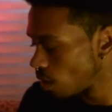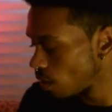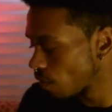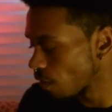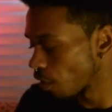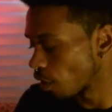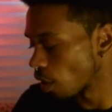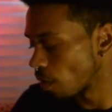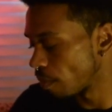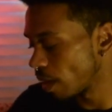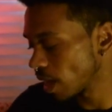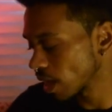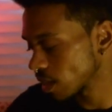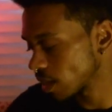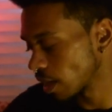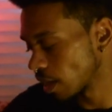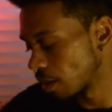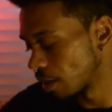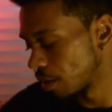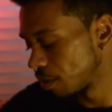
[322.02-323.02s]
For the Hermetic
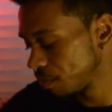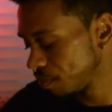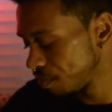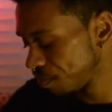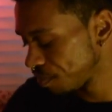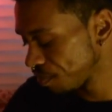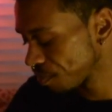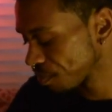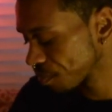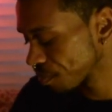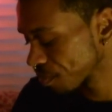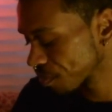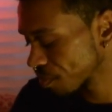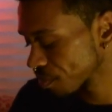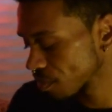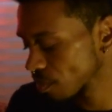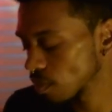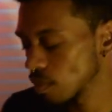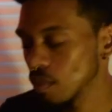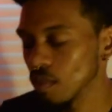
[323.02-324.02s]
Tarot,
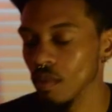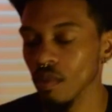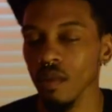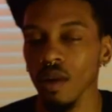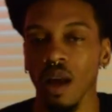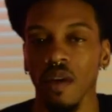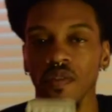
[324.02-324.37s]
I